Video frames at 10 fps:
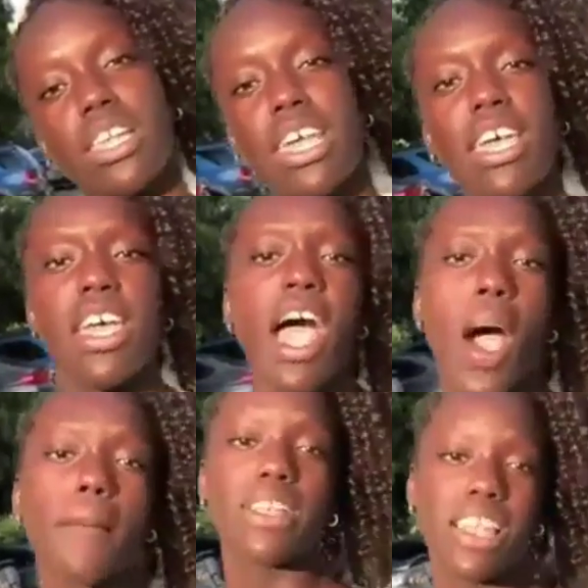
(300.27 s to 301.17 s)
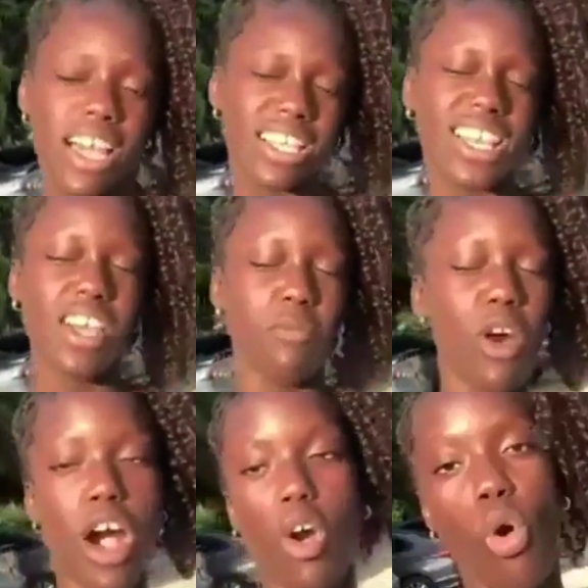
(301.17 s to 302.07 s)
man there. I'm a lot
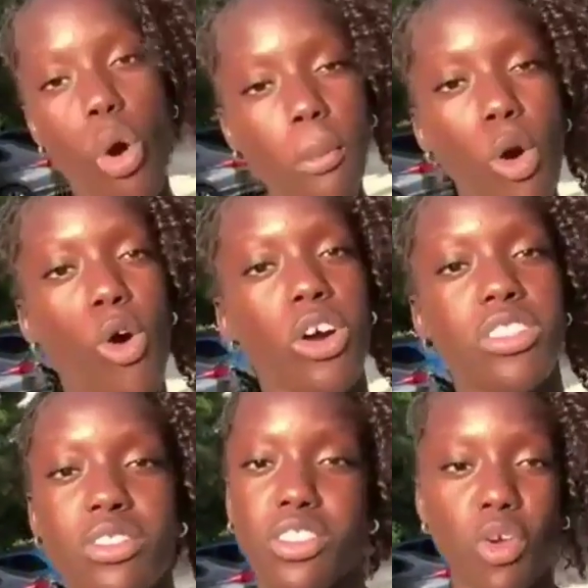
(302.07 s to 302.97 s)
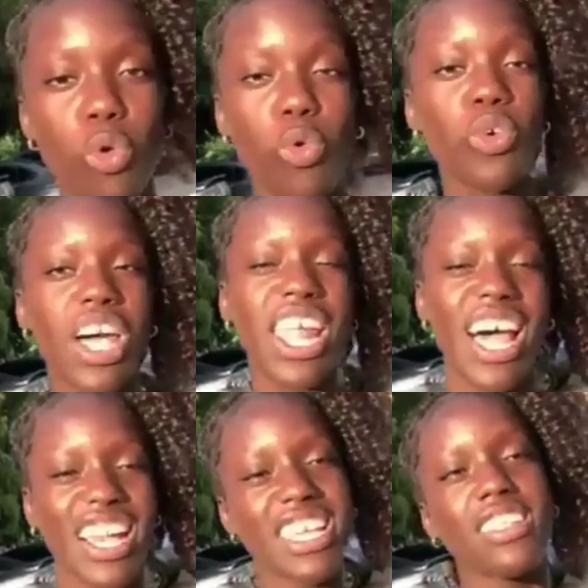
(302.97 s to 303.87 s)
God more come out. Look good
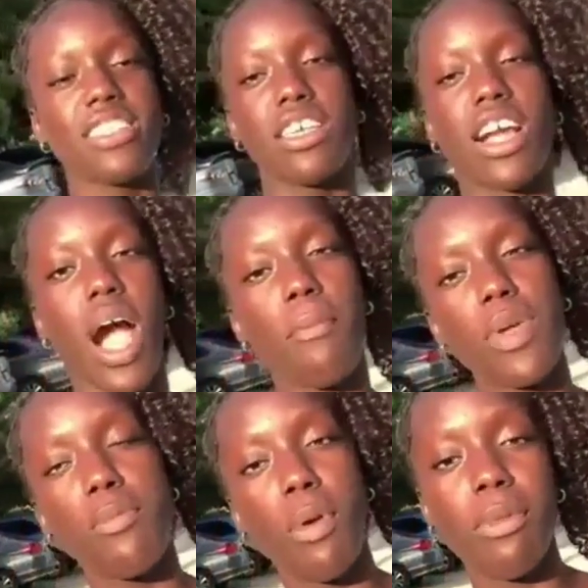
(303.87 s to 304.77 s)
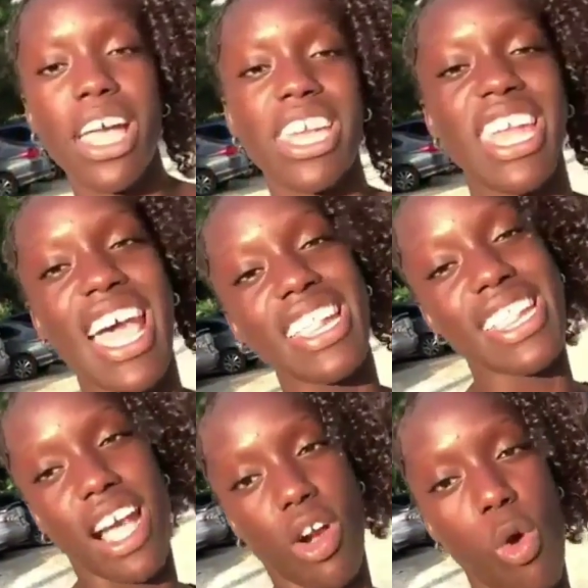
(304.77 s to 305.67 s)
and all these things are people man
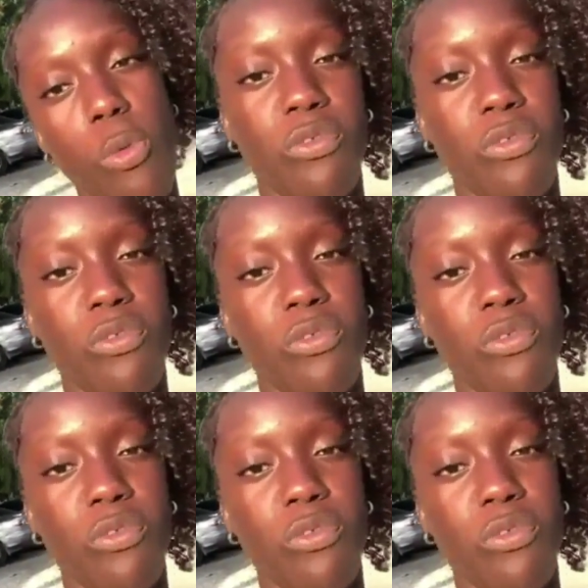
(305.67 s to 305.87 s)
nice and